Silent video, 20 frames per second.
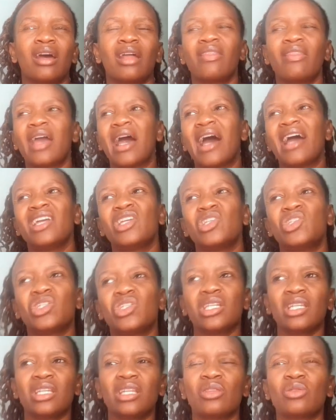the
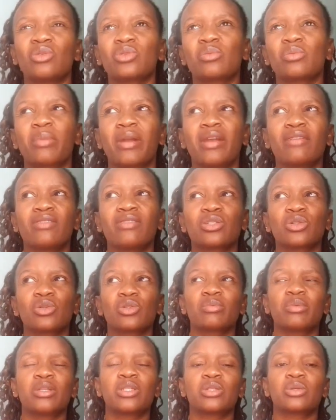hygiene in those private
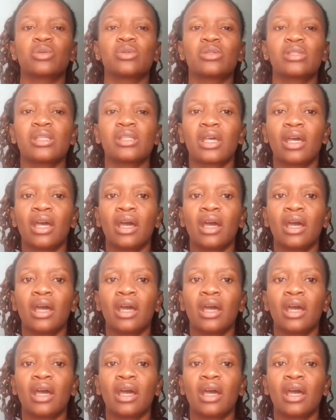hospitals.